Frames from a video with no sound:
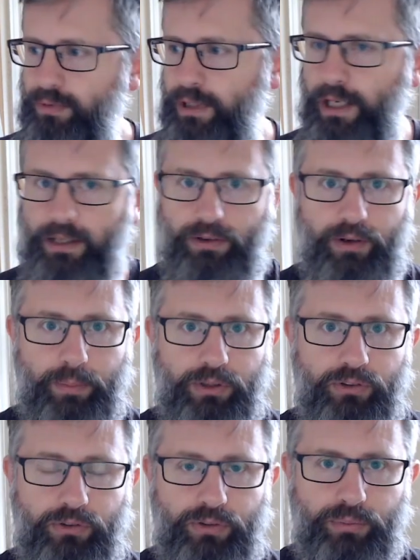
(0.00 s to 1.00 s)
get your
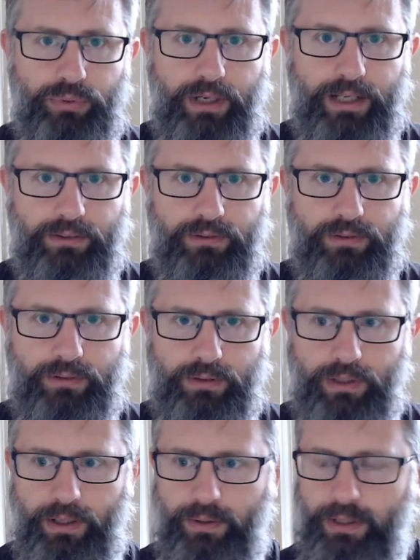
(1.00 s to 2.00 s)
images compressed,
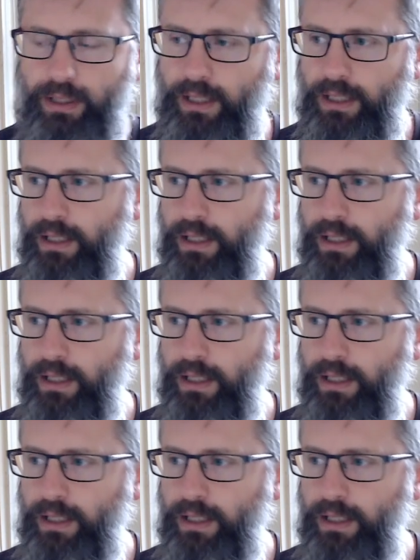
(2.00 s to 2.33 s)
you know, and